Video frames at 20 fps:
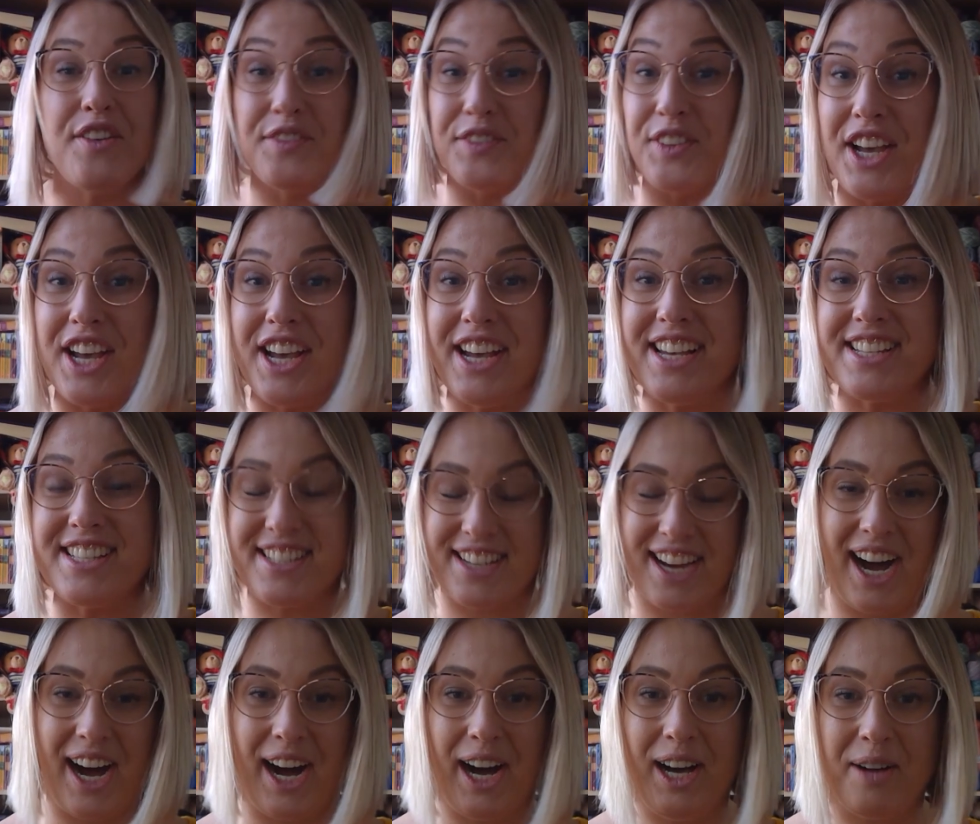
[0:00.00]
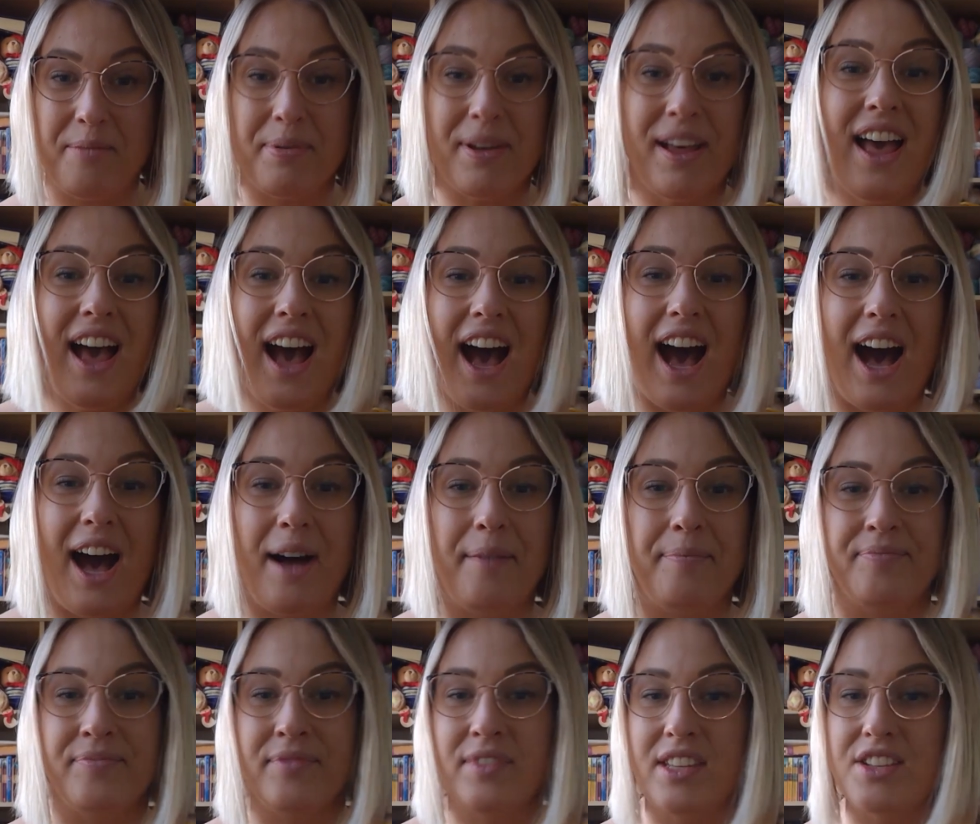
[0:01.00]
First up,
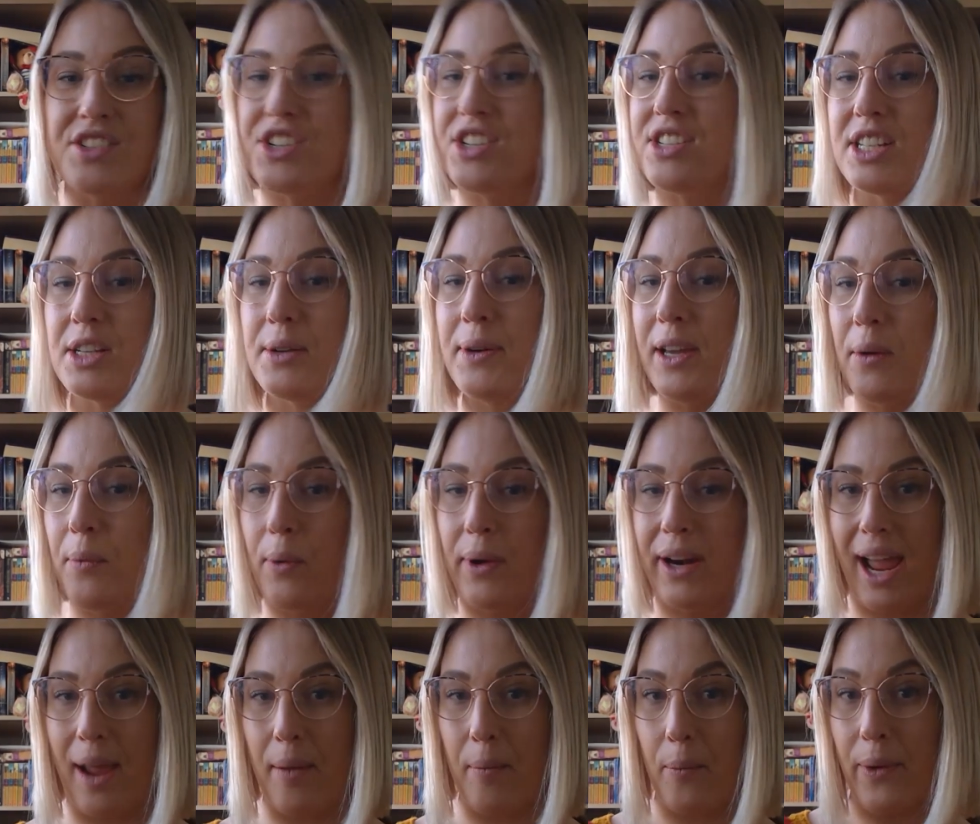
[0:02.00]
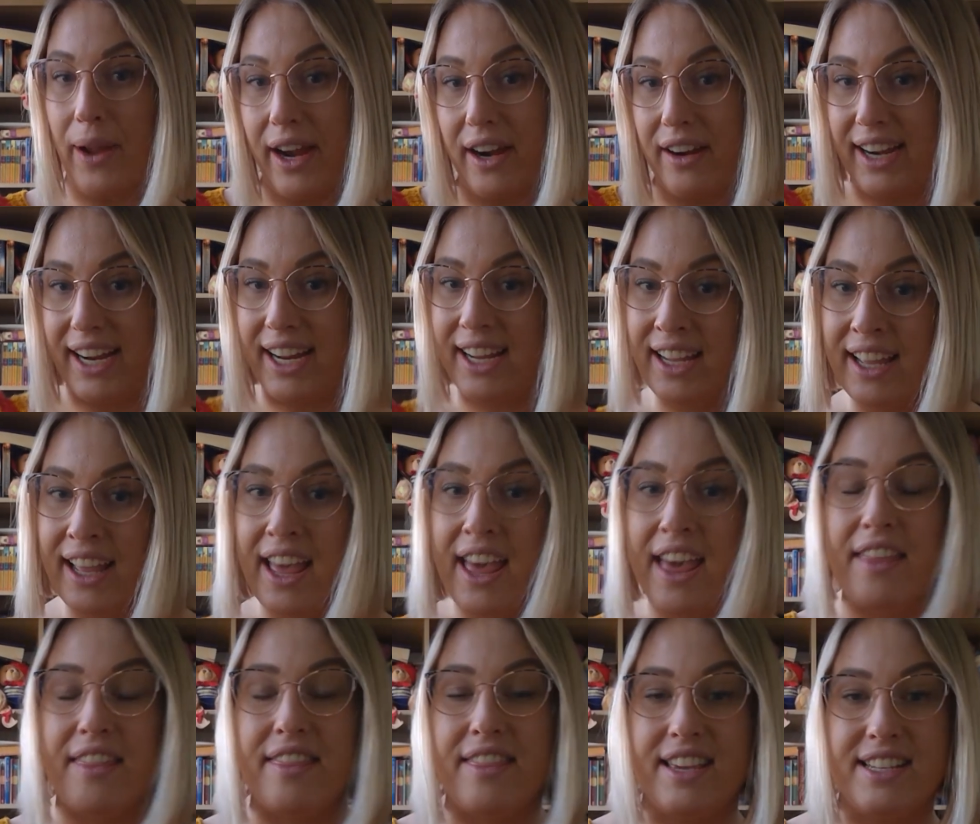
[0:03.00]
just a quick what I'm wearing.
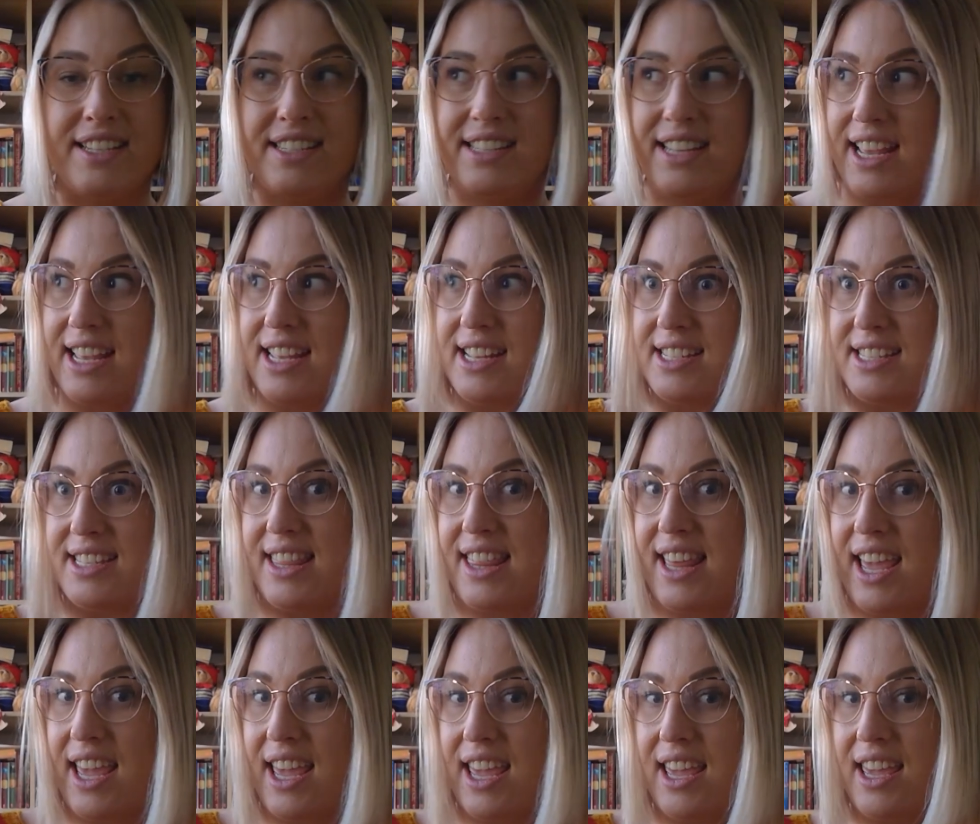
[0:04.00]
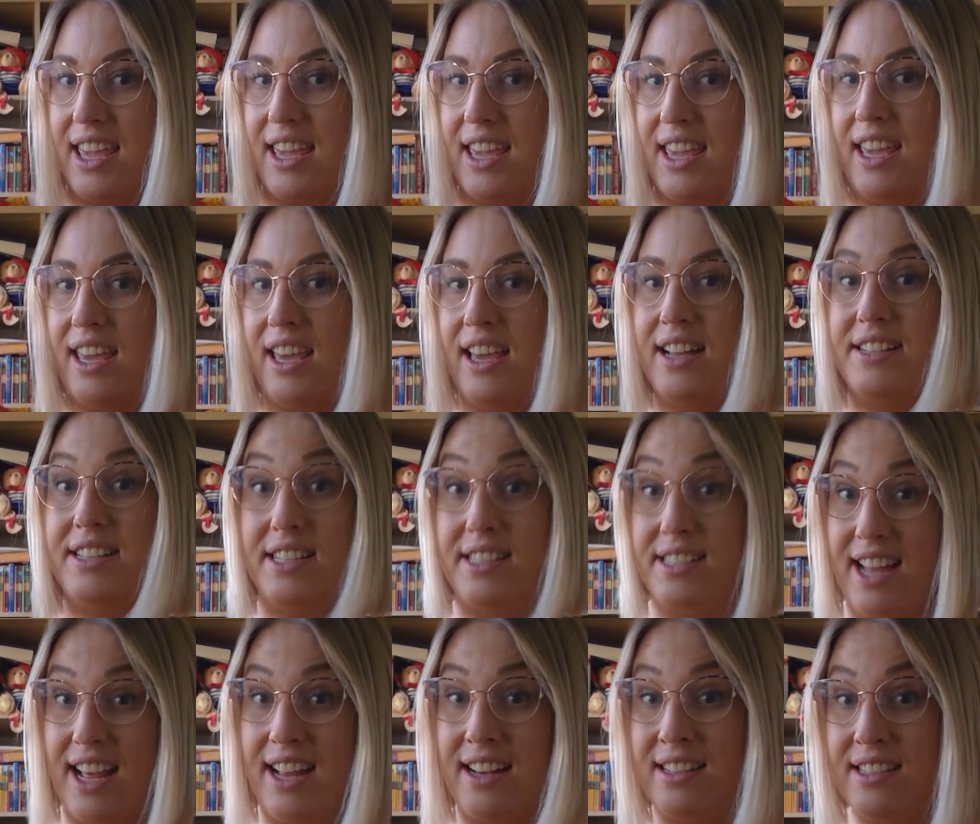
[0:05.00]
This is the
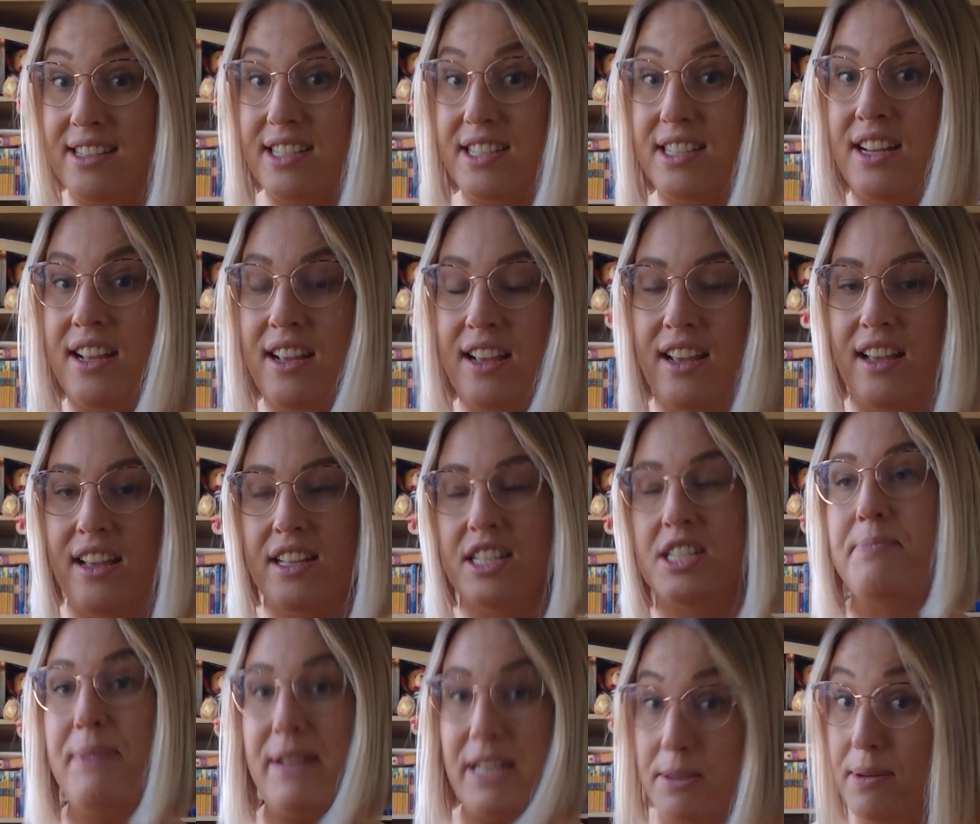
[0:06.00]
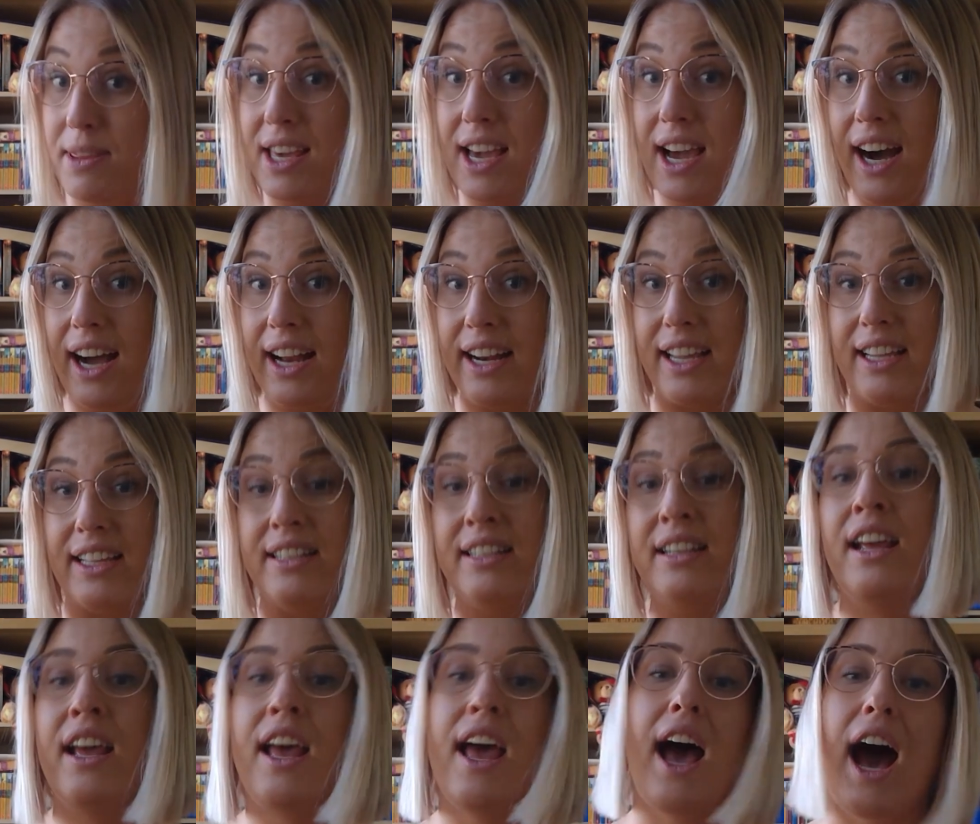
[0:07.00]
Descent. It's meant to be the cardigan
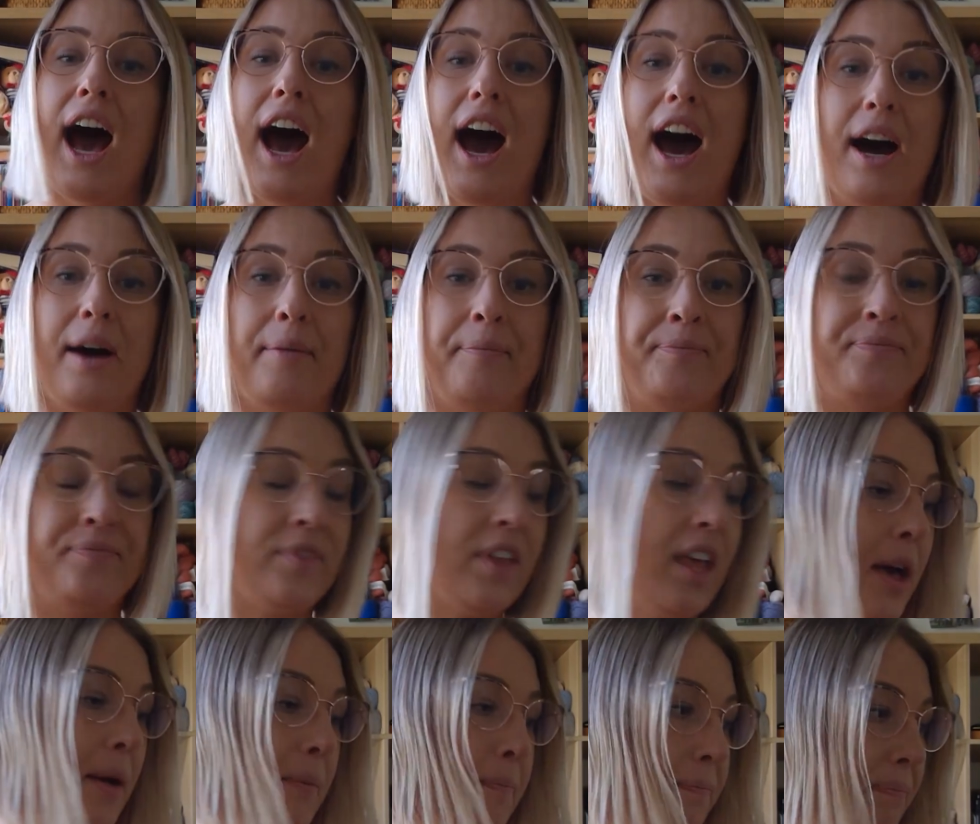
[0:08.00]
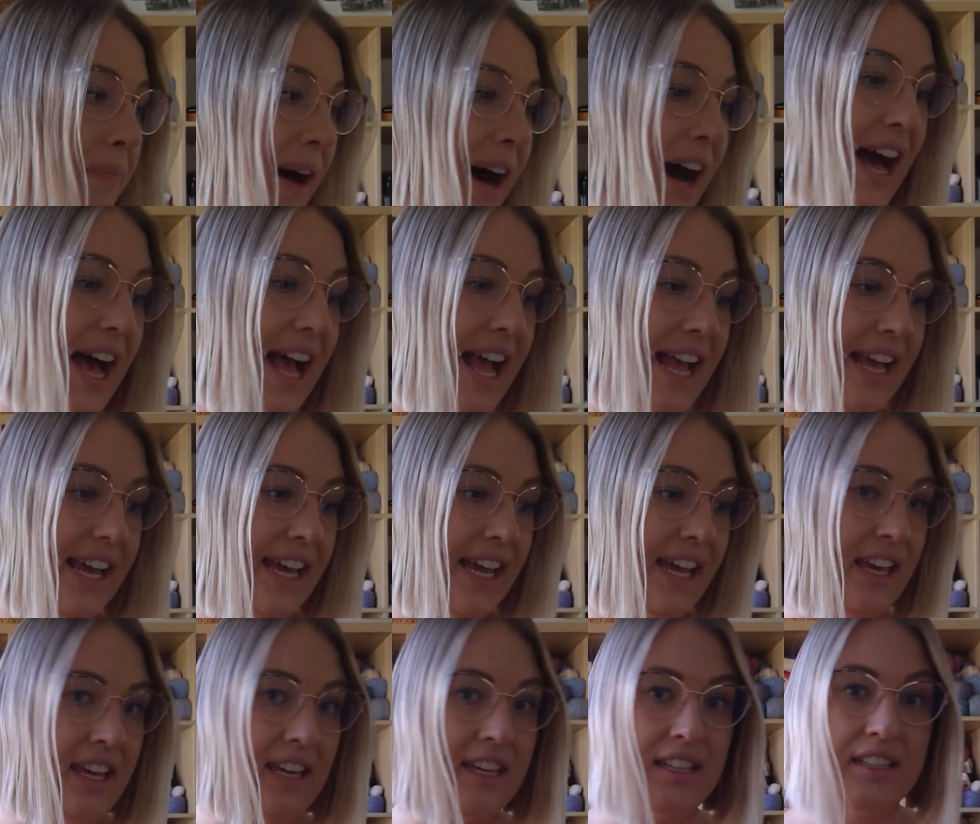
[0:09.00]

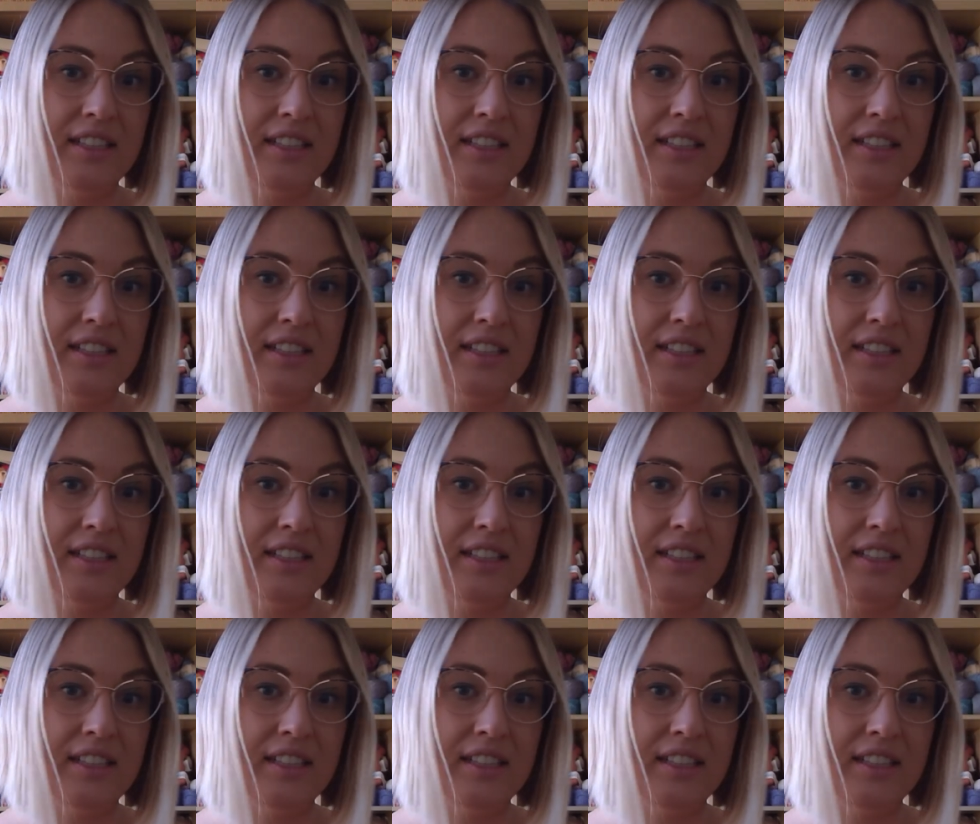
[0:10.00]
by...